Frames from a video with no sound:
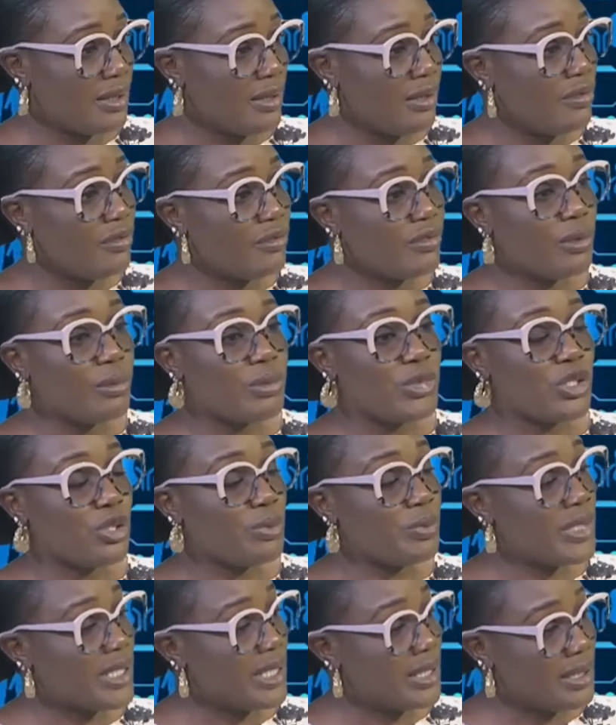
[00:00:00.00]
from
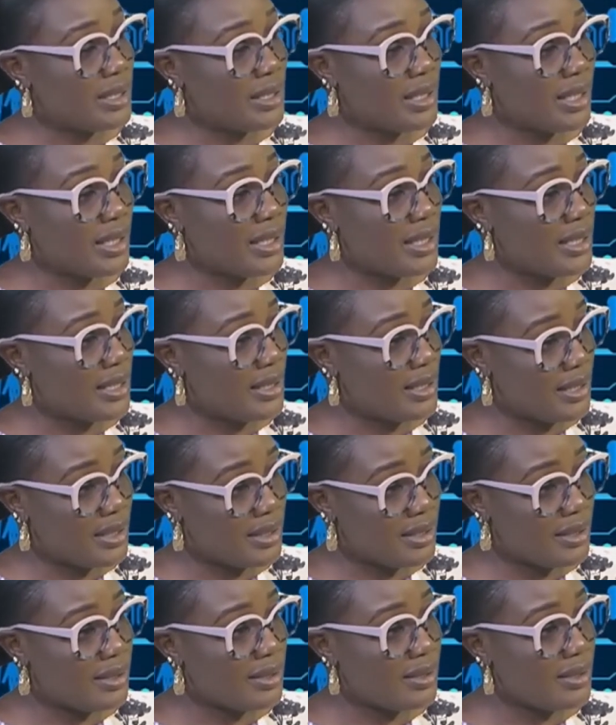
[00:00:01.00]
some certain eye
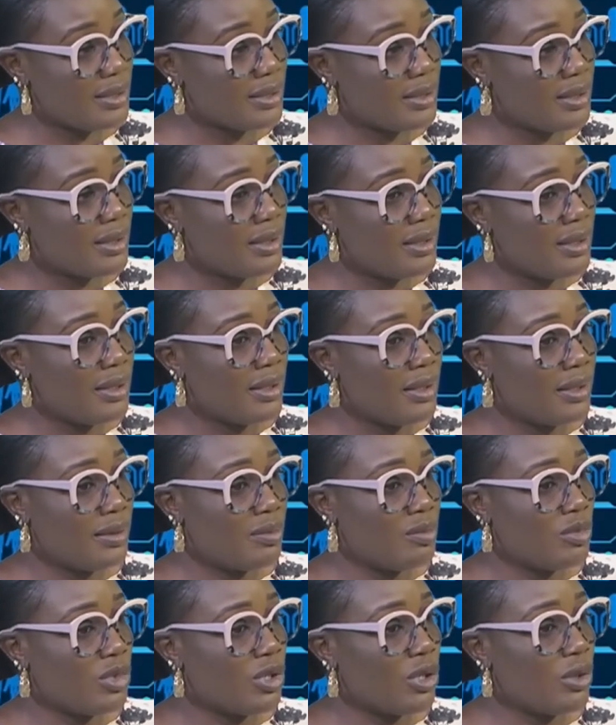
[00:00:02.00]
diseases.
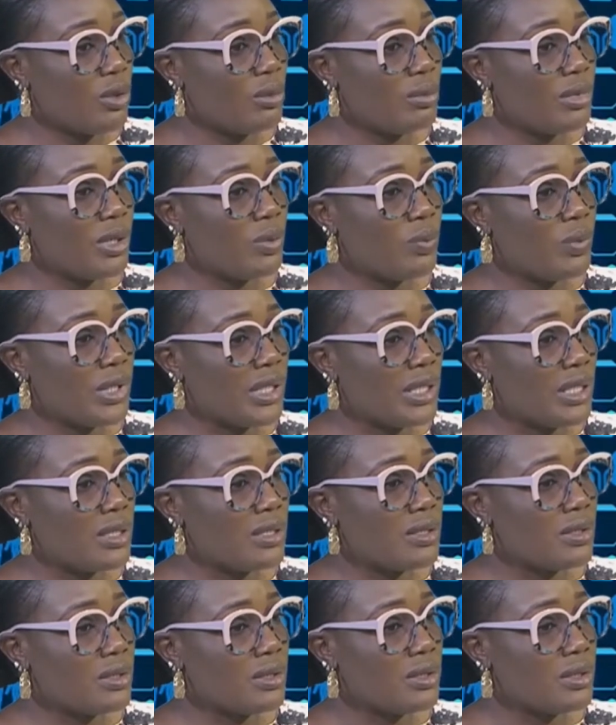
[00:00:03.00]
Glaucoma Week is